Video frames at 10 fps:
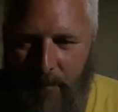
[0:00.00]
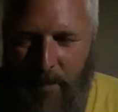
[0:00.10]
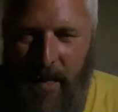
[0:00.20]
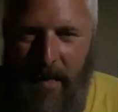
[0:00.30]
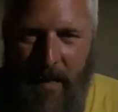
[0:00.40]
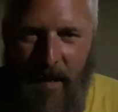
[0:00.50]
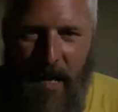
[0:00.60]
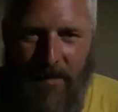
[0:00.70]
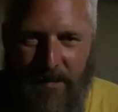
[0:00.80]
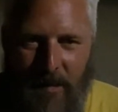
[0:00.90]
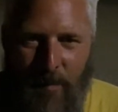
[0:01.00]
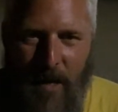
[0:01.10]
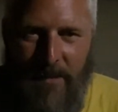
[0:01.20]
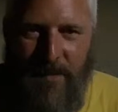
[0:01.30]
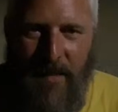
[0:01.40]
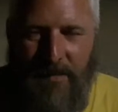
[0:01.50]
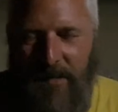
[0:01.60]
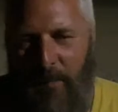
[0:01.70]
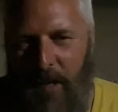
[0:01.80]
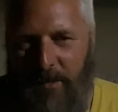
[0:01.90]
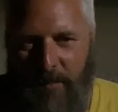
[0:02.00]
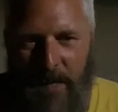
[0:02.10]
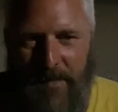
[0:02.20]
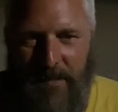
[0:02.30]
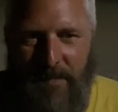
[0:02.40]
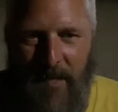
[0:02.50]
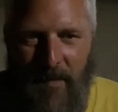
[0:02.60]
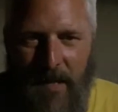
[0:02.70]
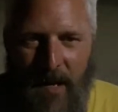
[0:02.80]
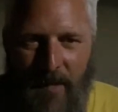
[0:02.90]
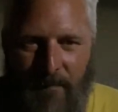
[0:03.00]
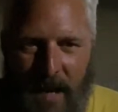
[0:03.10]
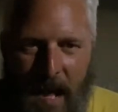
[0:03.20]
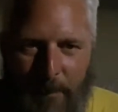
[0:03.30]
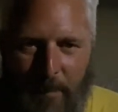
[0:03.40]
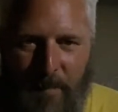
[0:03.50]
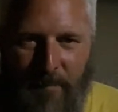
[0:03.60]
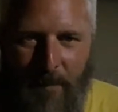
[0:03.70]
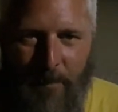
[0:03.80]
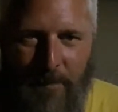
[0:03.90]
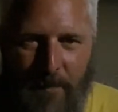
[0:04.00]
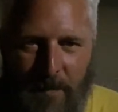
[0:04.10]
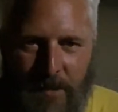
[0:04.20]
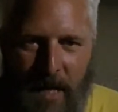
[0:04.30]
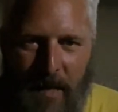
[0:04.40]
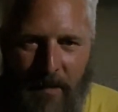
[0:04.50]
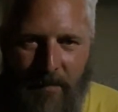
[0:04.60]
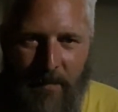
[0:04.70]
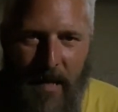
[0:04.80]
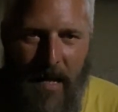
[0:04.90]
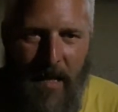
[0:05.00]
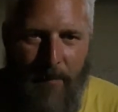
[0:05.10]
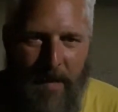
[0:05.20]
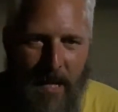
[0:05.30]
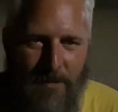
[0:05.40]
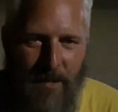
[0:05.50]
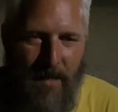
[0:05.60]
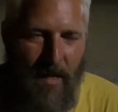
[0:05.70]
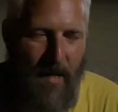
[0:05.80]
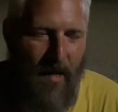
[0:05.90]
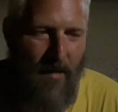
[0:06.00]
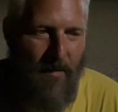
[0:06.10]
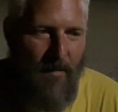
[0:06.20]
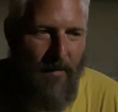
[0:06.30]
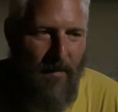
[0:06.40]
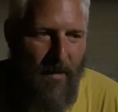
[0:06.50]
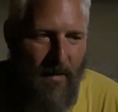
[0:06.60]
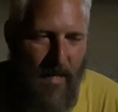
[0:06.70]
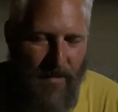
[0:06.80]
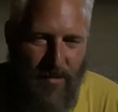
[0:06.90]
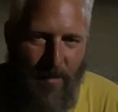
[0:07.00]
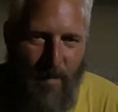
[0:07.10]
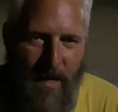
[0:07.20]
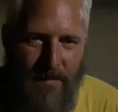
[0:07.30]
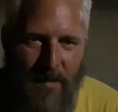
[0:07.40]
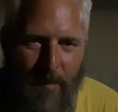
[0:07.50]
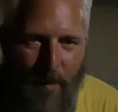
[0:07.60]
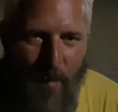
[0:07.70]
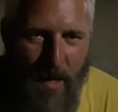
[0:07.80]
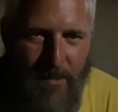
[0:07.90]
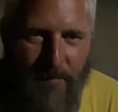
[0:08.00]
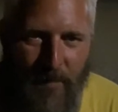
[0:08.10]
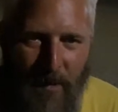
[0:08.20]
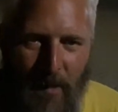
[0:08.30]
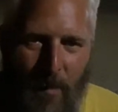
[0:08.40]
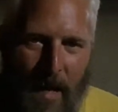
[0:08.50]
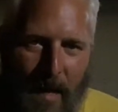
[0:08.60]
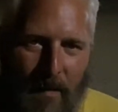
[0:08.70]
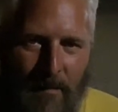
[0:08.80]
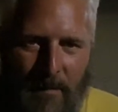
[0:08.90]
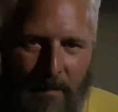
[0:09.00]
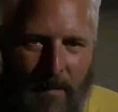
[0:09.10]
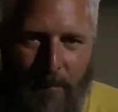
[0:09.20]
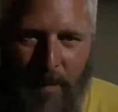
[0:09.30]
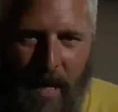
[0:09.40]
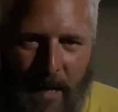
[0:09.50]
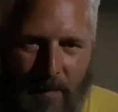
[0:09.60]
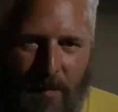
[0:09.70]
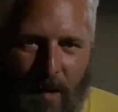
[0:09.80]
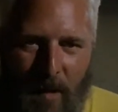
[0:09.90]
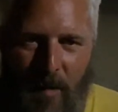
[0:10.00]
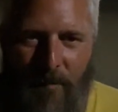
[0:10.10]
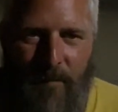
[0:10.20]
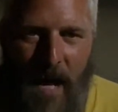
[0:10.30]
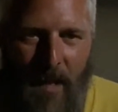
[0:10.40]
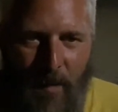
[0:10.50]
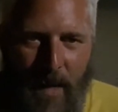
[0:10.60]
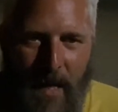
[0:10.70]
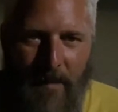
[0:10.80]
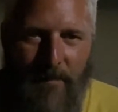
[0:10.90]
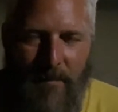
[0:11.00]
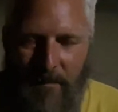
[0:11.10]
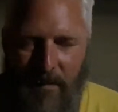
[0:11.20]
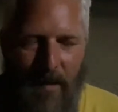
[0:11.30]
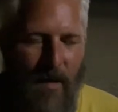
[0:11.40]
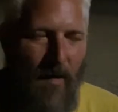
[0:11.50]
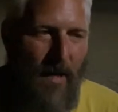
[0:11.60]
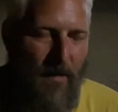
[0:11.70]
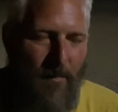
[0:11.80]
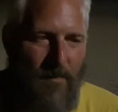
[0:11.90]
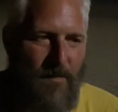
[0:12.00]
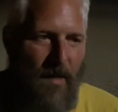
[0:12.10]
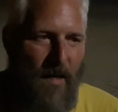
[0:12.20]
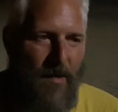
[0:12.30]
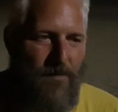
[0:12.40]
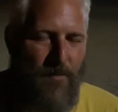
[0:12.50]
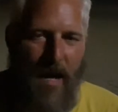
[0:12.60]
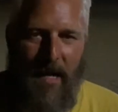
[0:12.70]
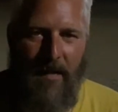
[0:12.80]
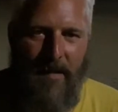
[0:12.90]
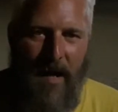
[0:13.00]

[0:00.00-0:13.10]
But I'll still watch races here and there if I happen to be flipping through the channels and I end up catching a race. I may watch it for a little while, but I don't go following it. I don't track it